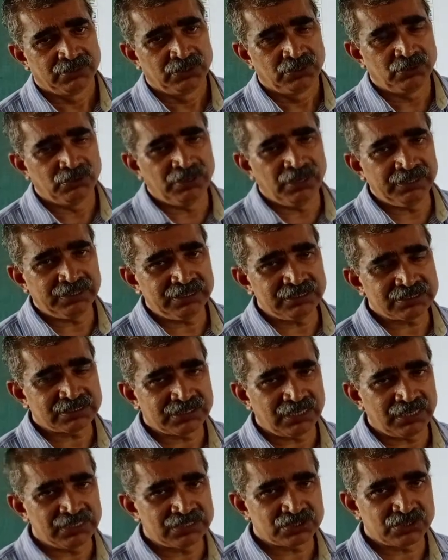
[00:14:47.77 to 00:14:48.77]
United
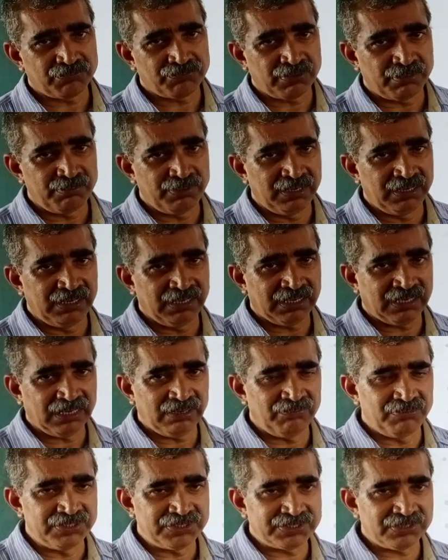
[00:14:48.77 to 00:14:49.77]
States of America,
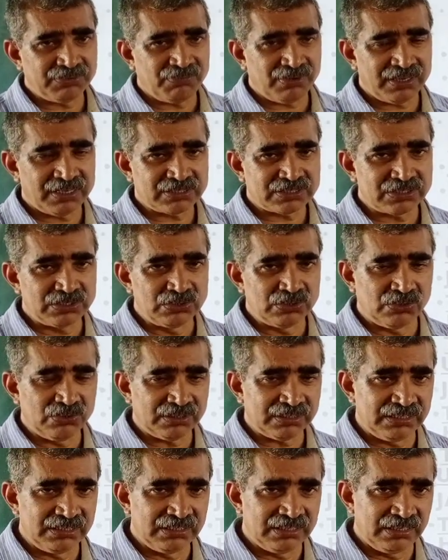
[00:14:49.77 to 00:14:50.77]
which was
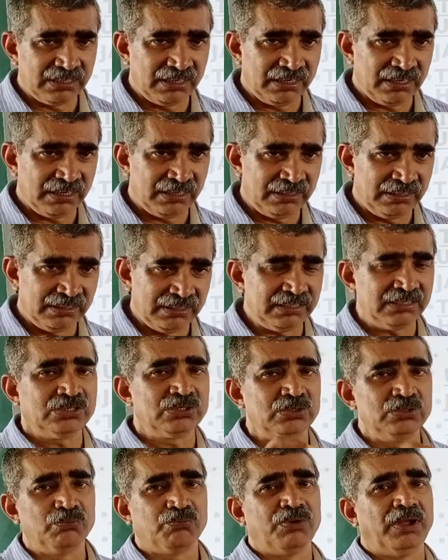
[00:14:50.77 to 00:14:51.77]
not intended
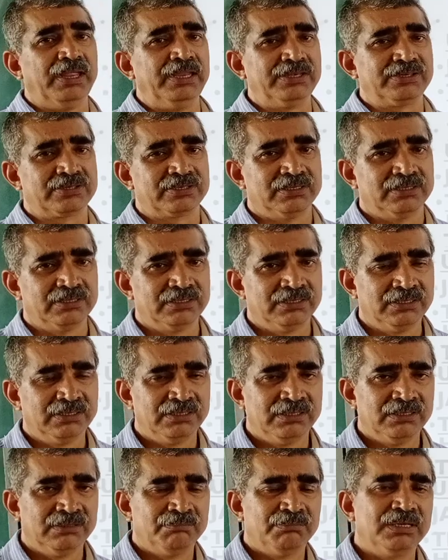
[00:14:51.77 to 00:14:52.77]
to fight,
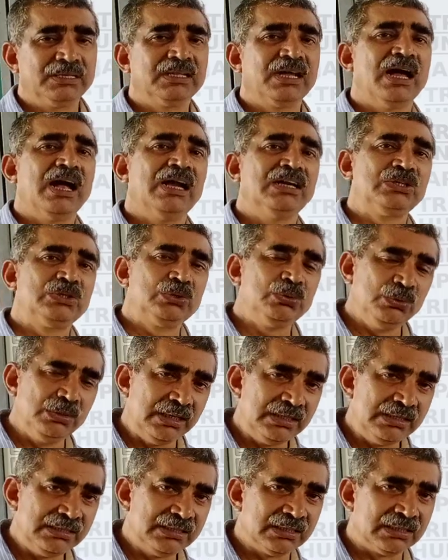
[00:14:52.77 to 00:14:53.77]
but had to
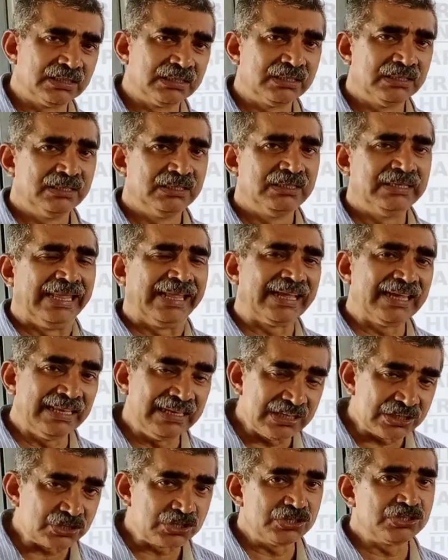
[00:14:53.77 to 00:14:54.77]
enter
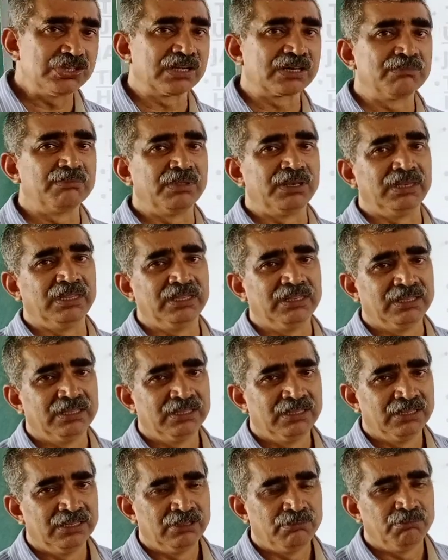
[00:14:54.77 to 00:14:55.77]
against Germany,
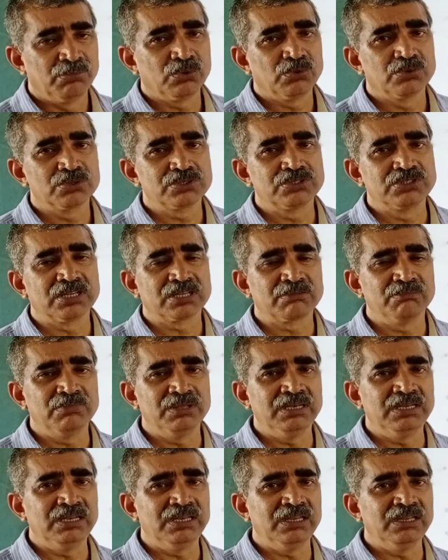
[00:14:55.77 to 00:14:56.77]
because
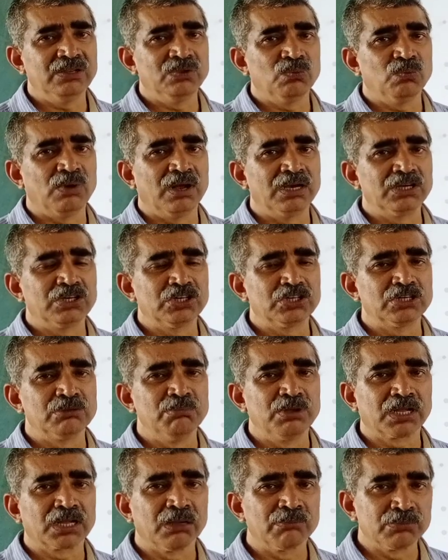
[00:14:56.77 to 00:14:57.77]
Germany wanted to
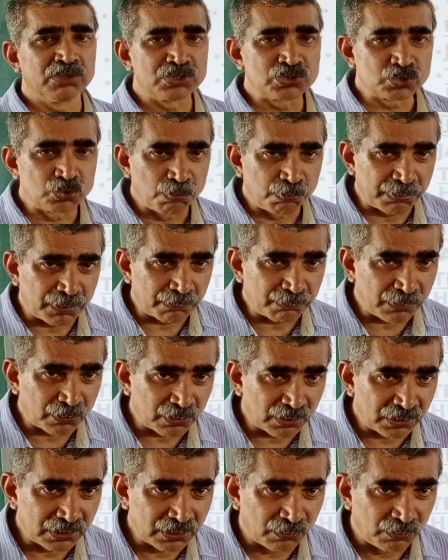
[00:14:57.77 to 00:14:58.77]
become the
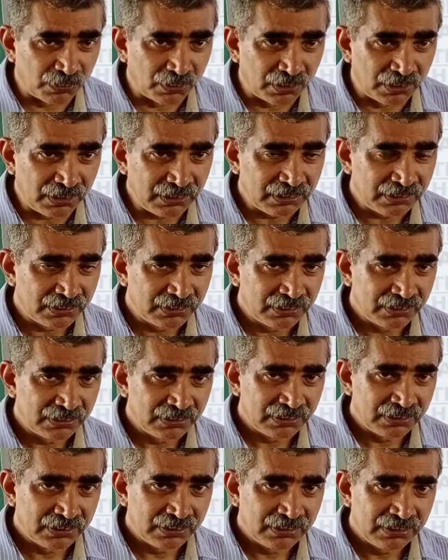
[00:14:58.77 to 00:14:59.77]
superpower in the world.
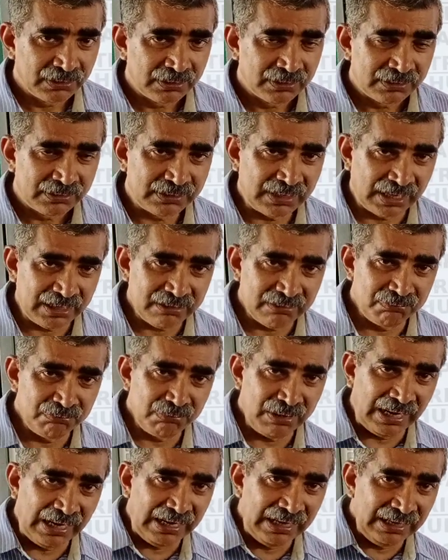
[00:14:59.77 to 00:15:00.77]
That
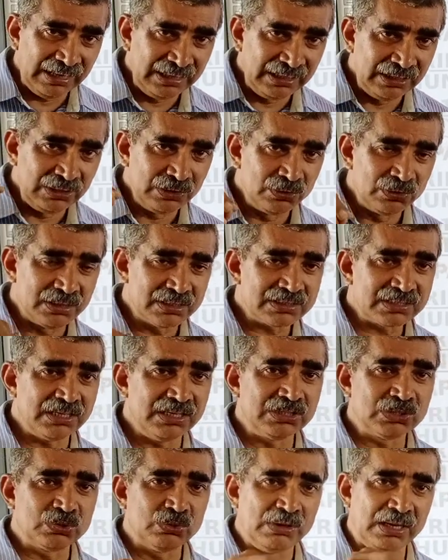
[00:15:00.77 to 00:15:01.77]
made USA
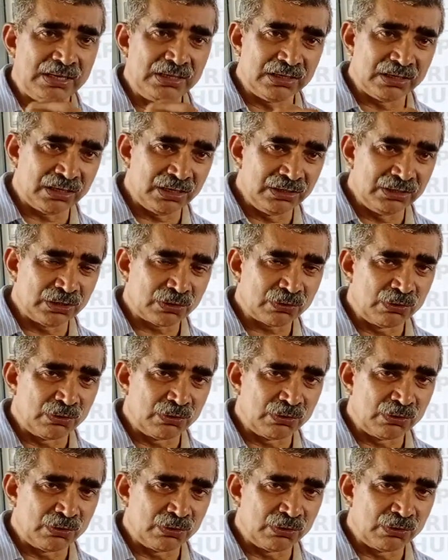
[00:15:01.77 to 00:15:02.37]
to enter into the